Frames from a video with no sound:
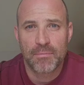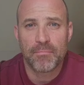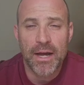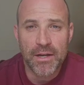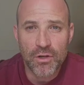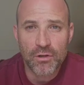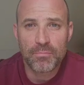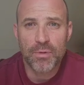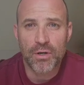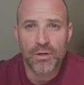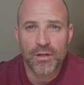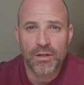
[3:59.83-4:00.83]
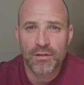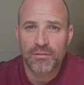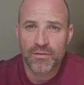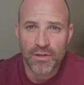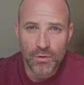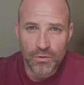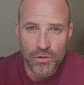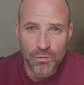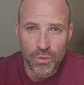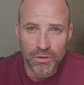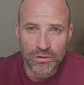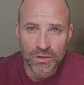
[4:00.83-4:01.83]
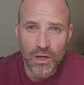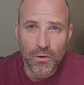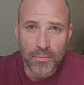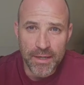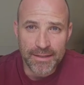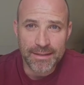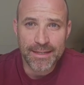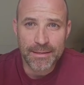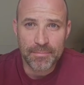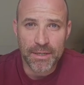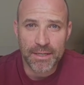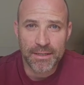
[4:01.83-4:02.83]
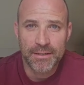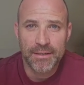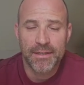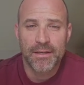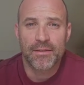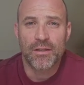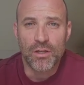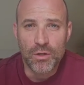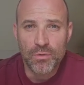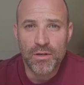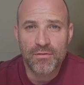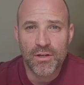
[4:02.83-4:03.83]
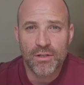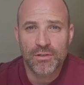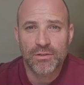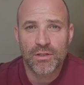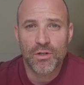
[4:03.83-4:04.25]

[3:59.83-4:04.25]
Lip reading: My new book, for those who want to go a bit deeper, The Universe